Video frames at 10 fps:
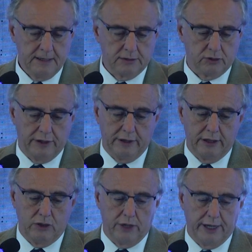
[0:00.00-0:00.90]
So I
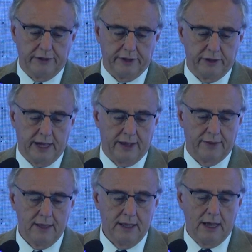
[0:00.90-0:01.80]
didn't do anything
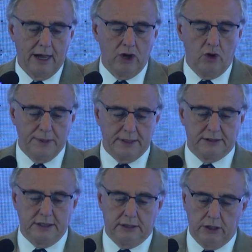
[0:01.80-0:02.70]
that. I opened the
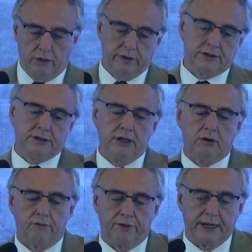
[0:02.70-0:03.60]
CTO, the
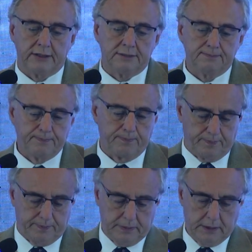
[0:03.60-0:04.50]
circumflex,
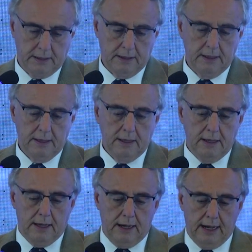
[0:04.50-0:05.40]

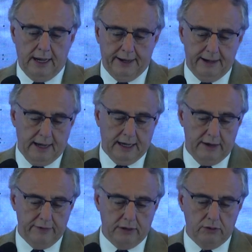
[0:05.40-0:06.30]
and I
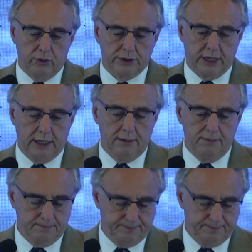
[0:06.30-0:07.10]
have a good result.